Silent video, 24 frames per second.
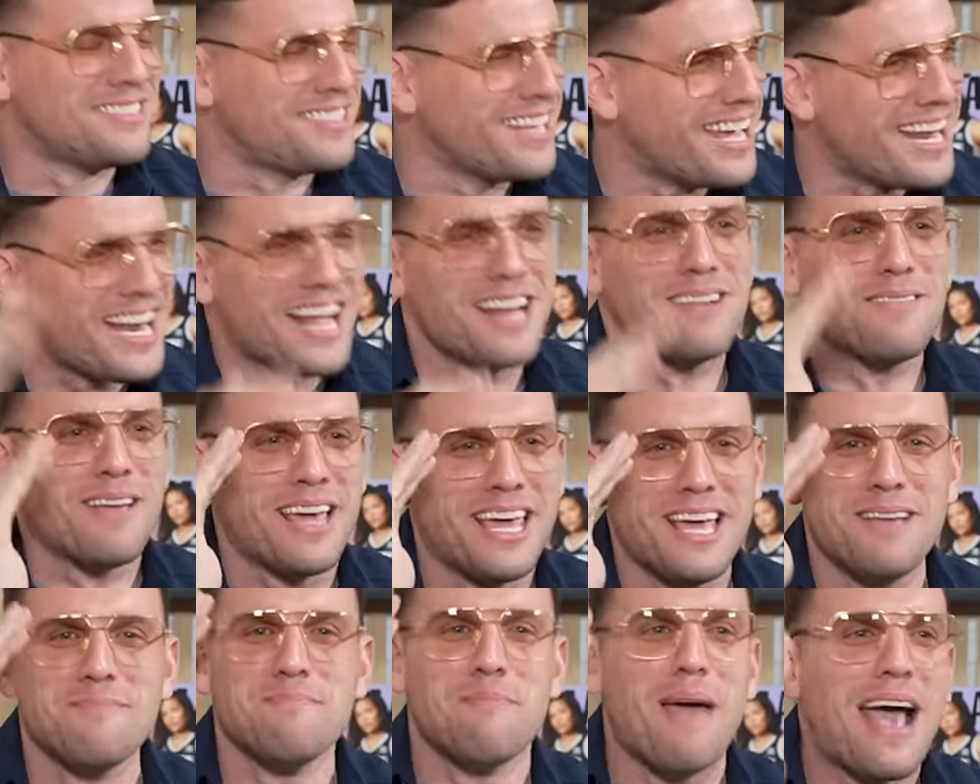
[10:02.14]
did it.
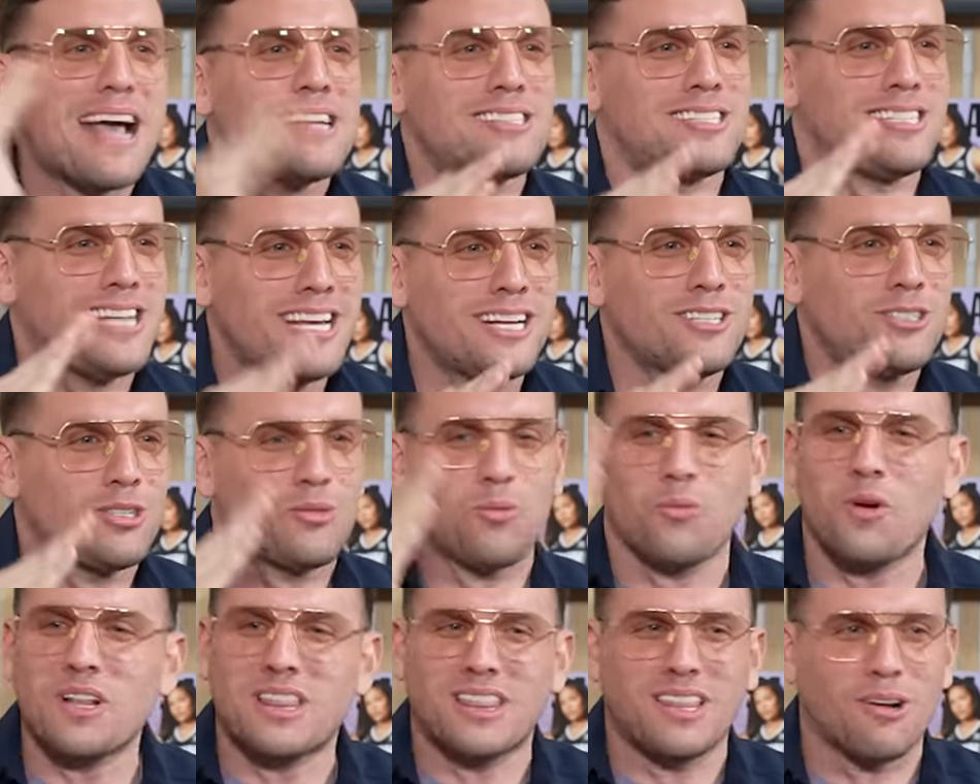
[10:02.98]
He messaged
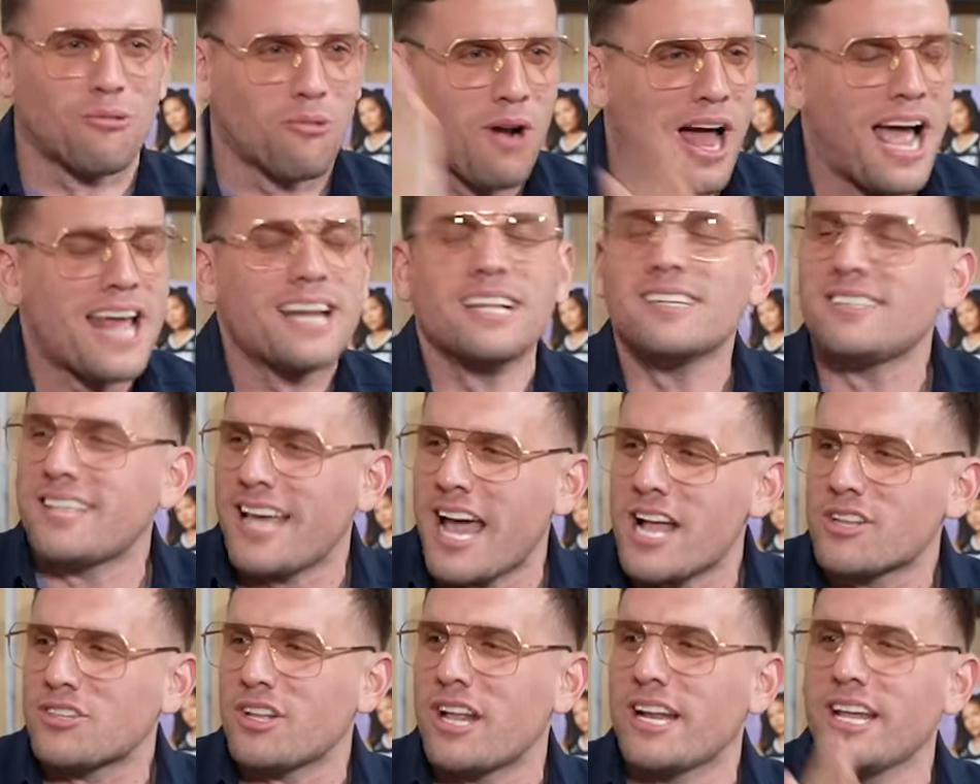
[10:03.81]
with the right
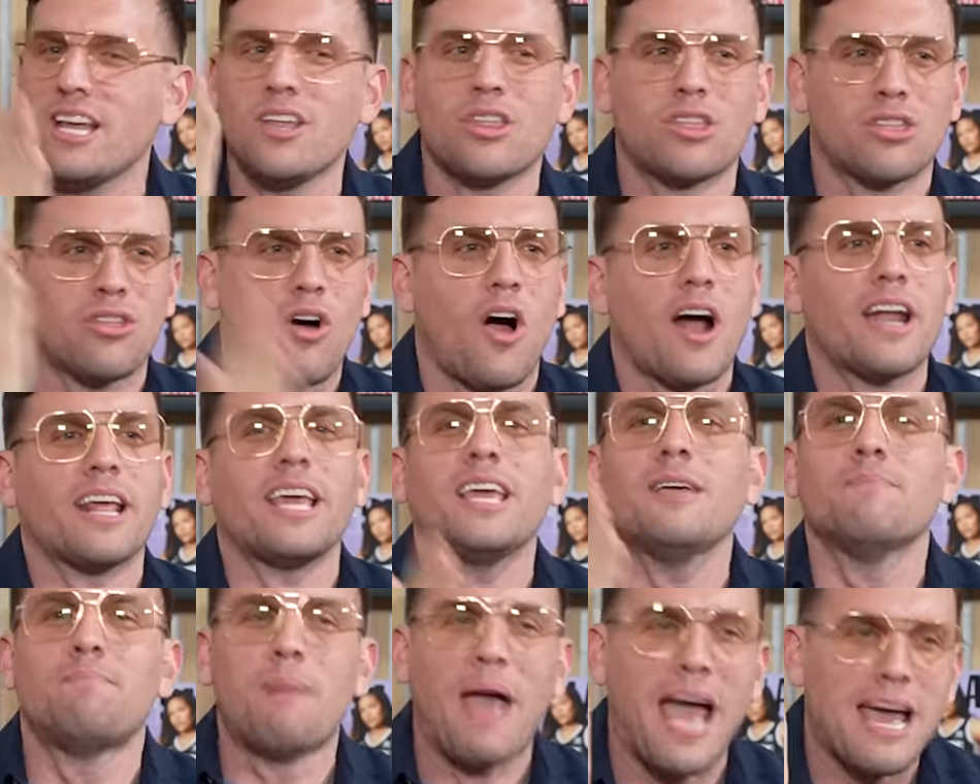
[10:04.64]
intention. And he thought
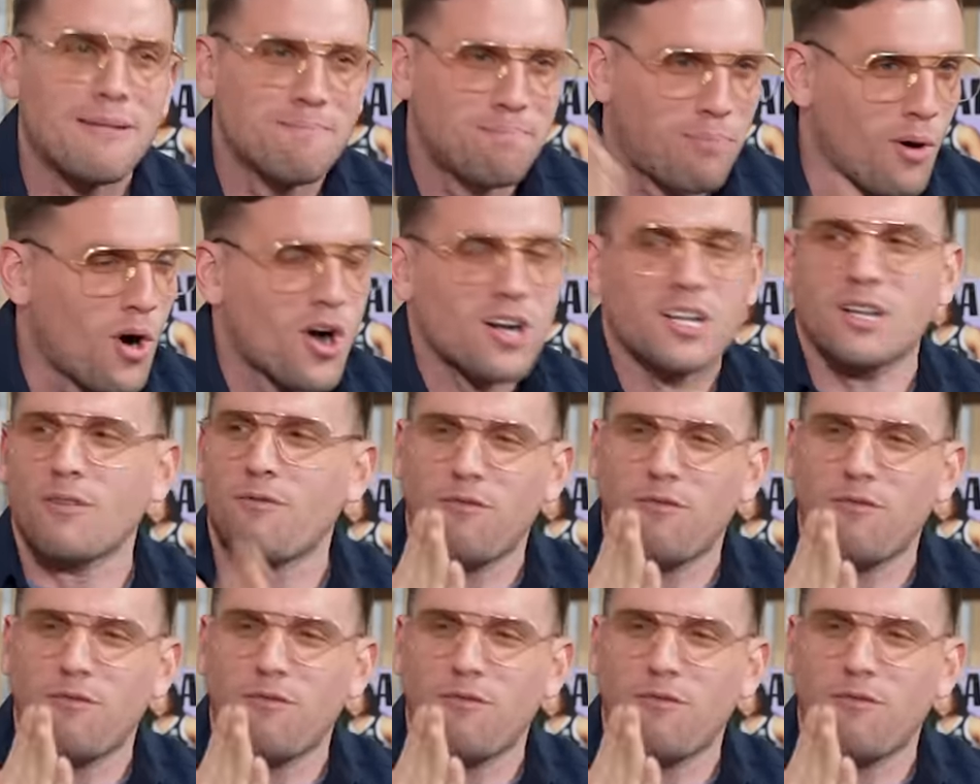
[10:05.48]
he had booked